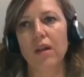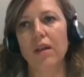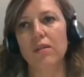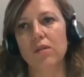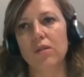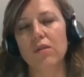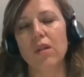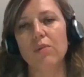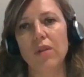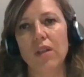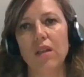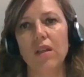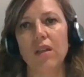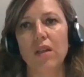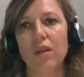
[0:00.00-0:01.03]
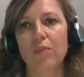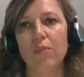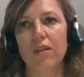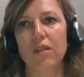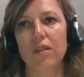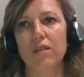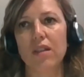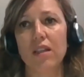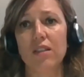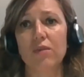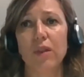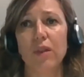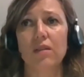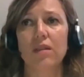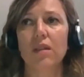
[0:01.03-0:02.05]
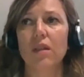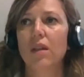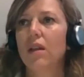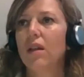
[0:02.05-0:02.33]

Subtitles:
and to the B impact assessment.